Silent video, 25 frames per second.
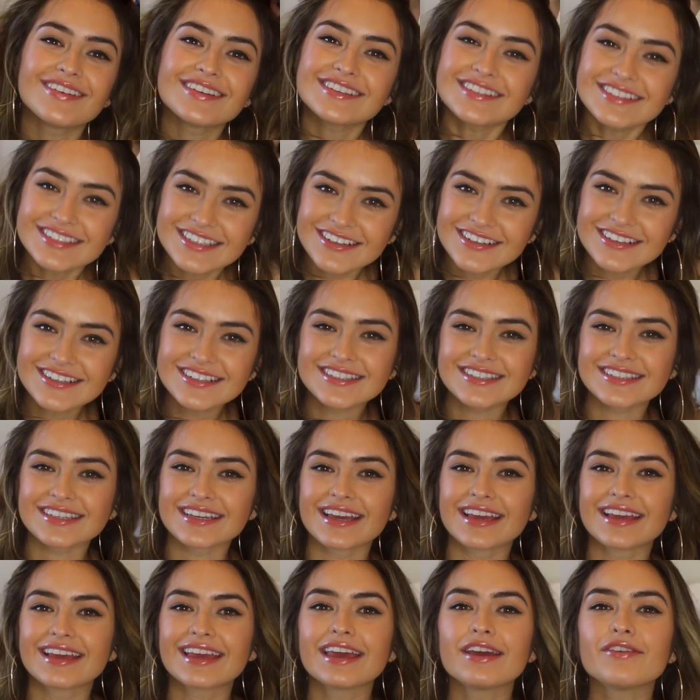But
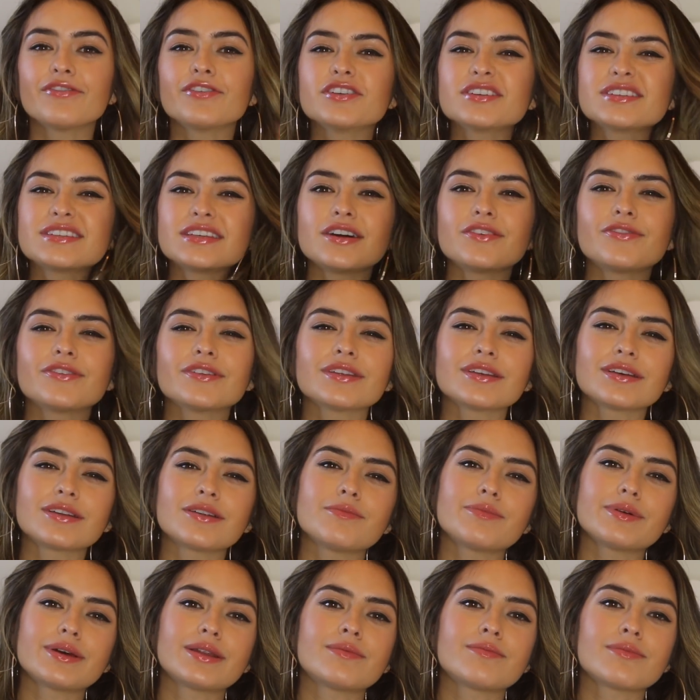seriously, give yourself a
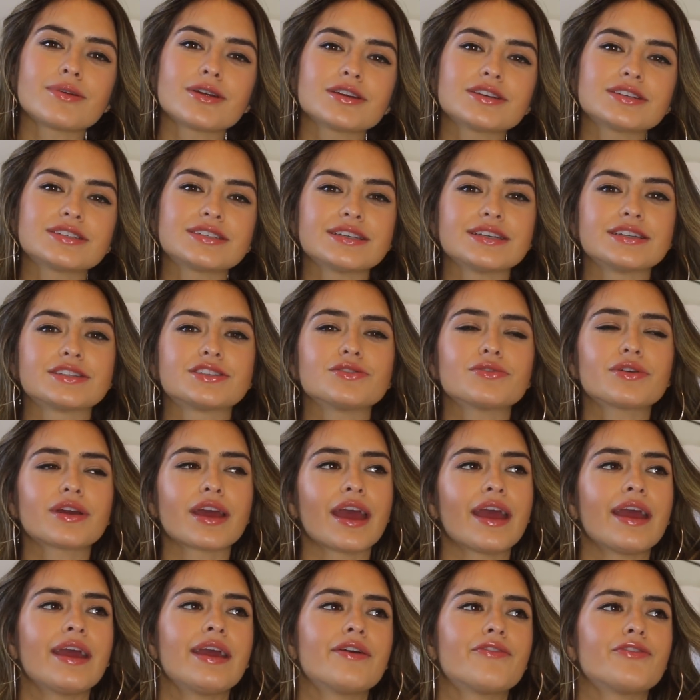little bit of mercy. It's
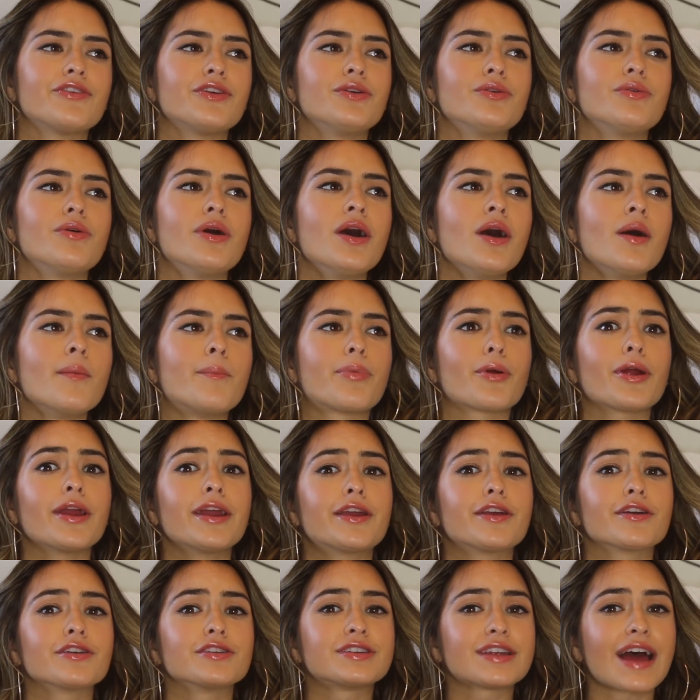okay if you
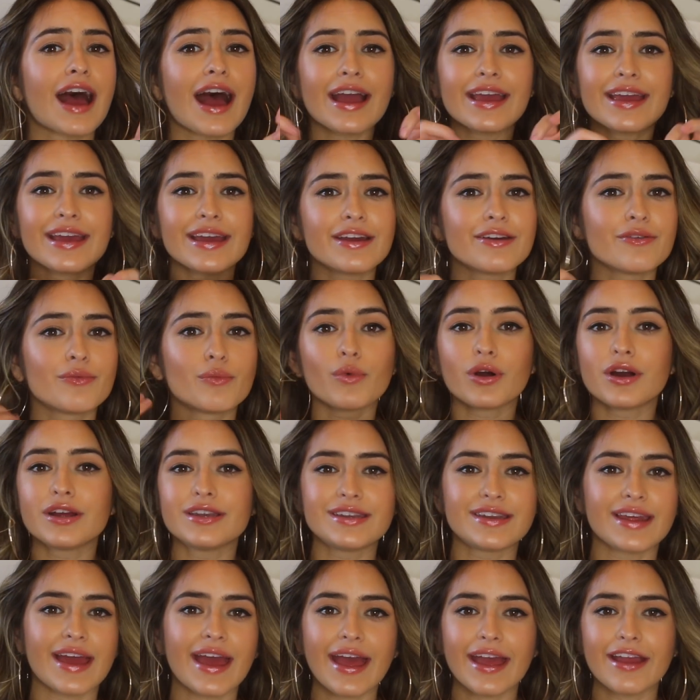break your diet
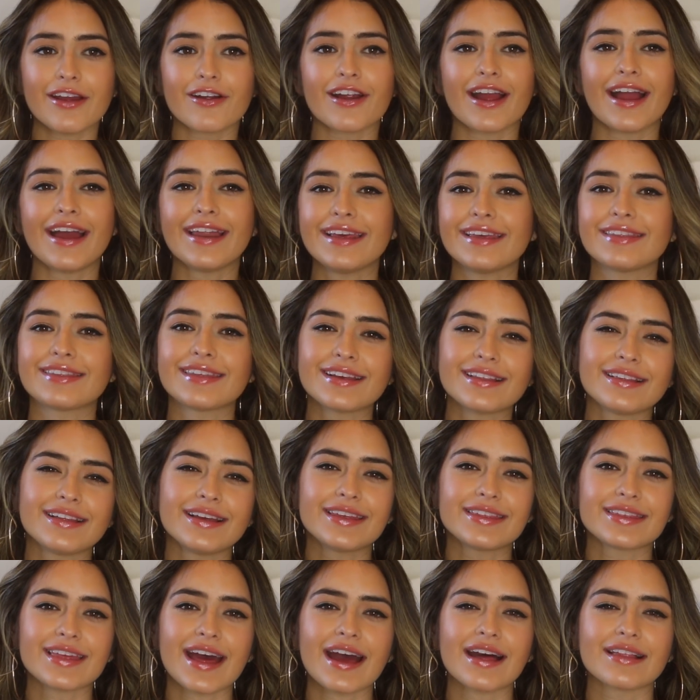one day or anything
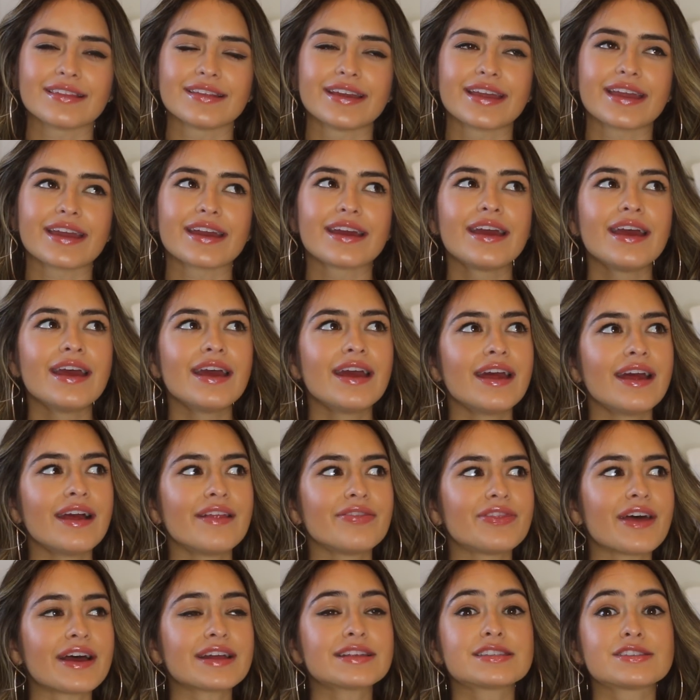like that. Like,
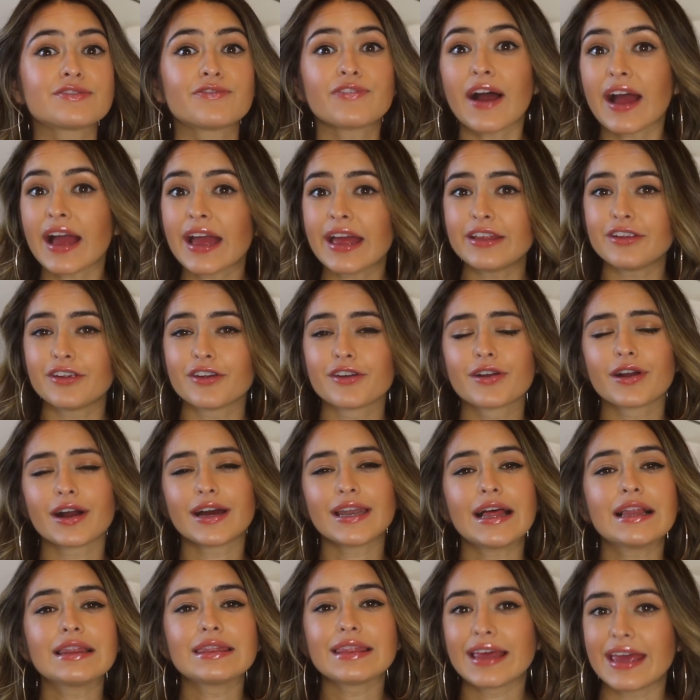that's fine. You're
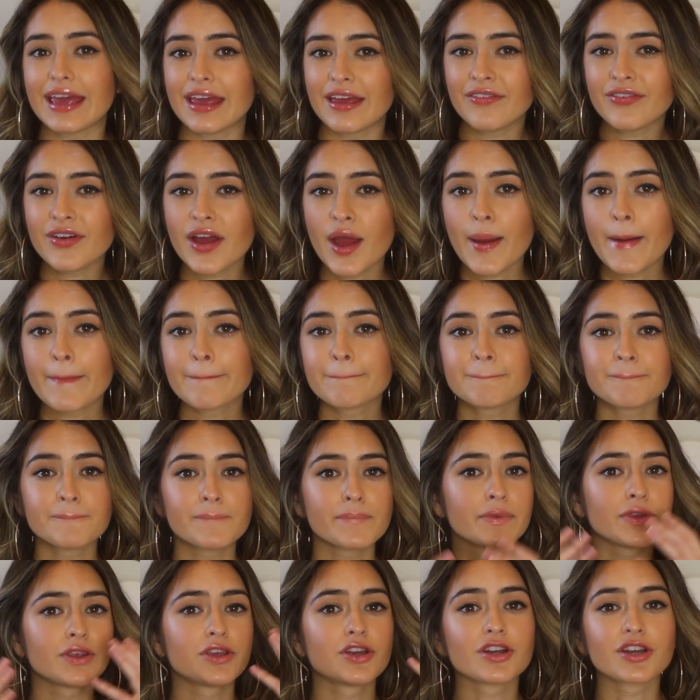gonna live,
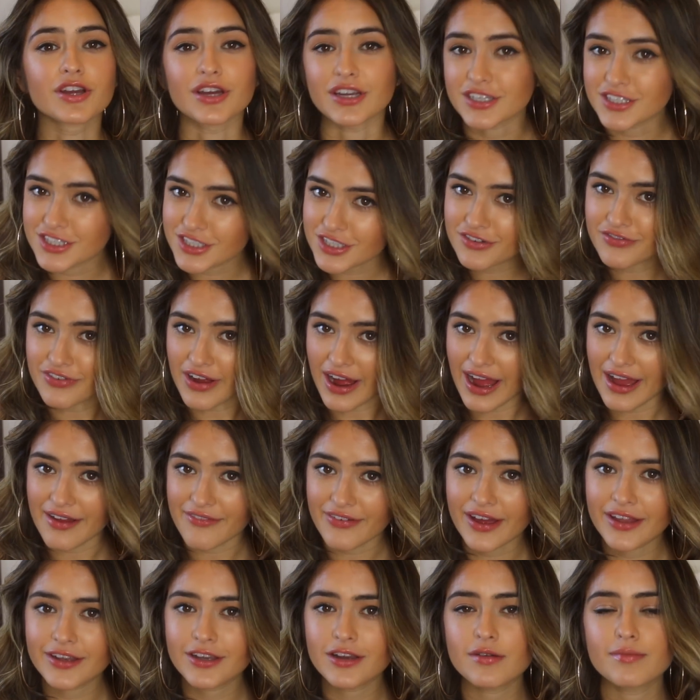you're gonna
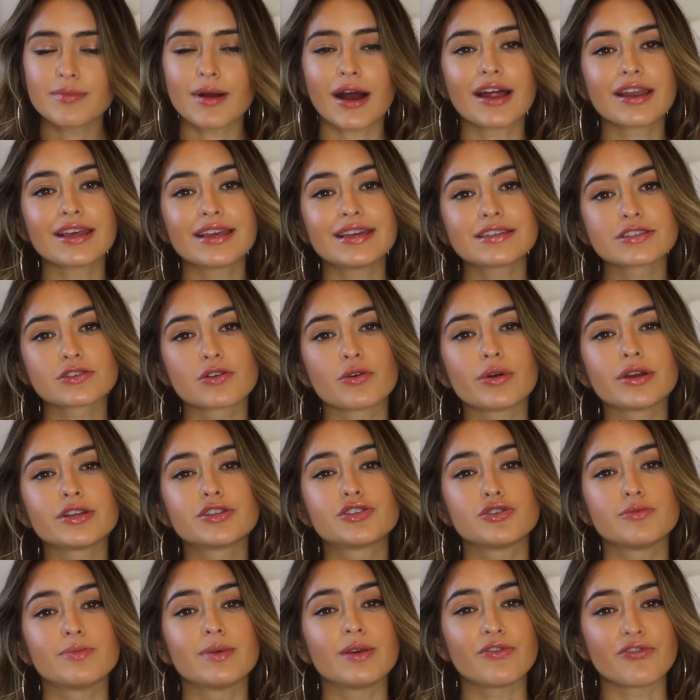survive, and your body is
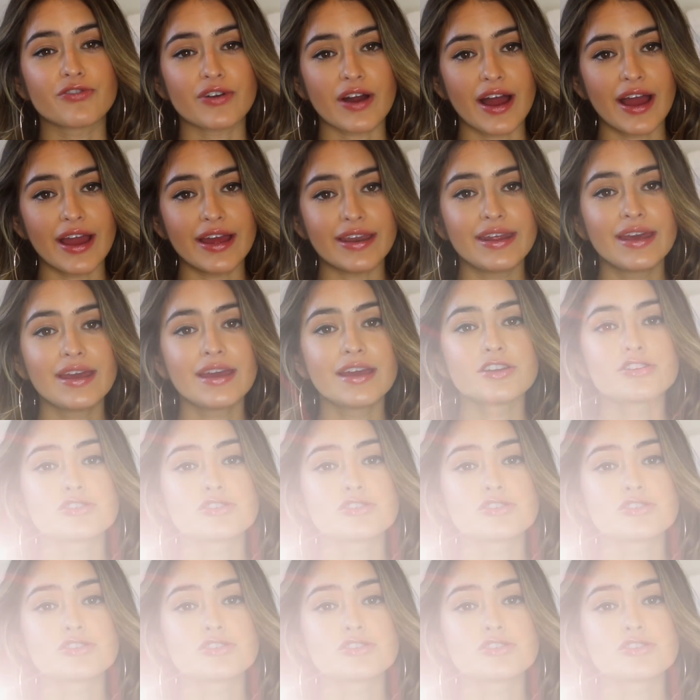going to be fine.